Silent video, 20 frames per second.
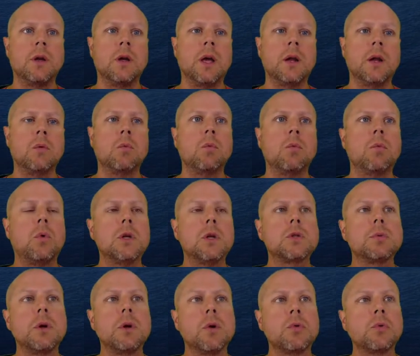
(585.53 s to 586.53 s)
And
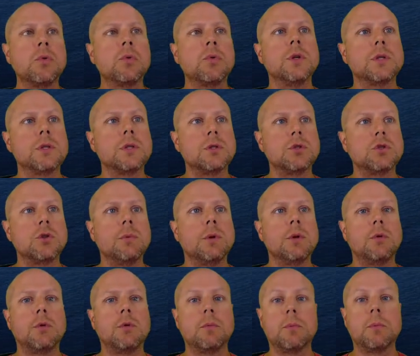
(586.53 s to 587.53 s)
once we go through this
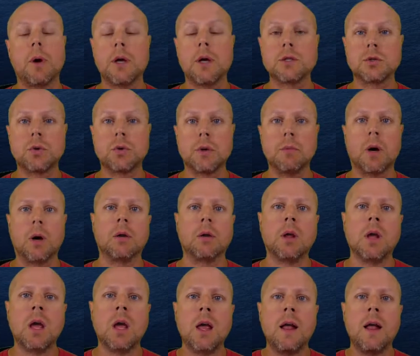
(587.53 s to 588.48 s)
distributed repository model,